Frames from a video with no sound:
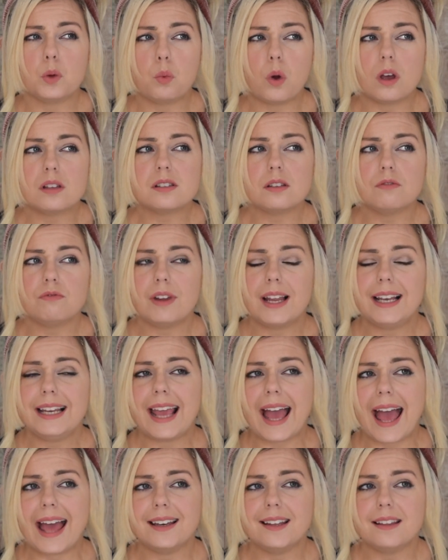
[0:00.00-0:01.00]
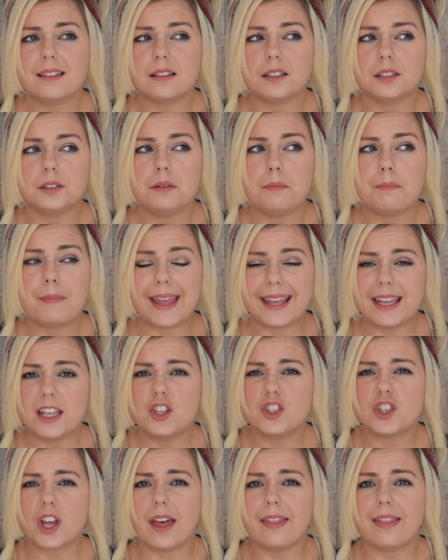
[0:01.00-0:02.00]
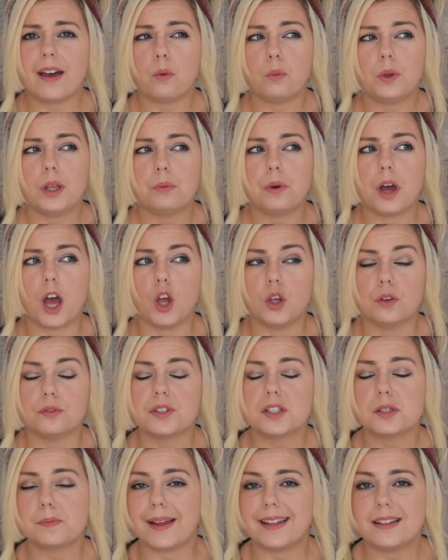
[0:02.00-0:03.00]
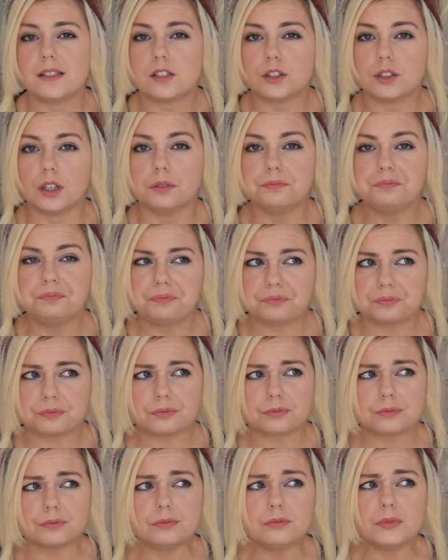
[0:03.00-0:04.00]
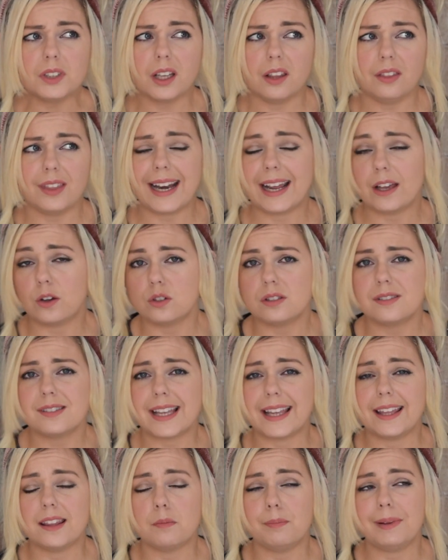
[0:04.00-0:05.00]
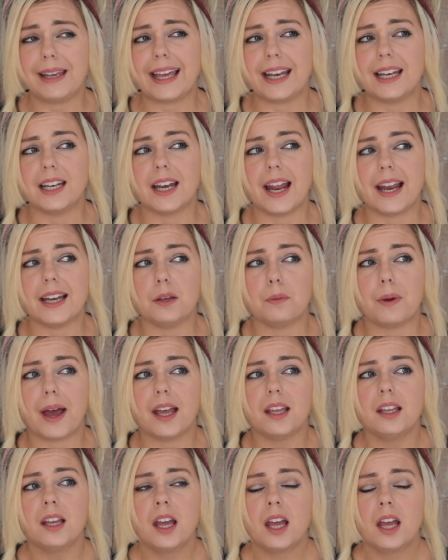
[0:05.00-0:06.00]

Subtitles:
wasn't really anything major that we were overspending on that I could see in the beginning anyway.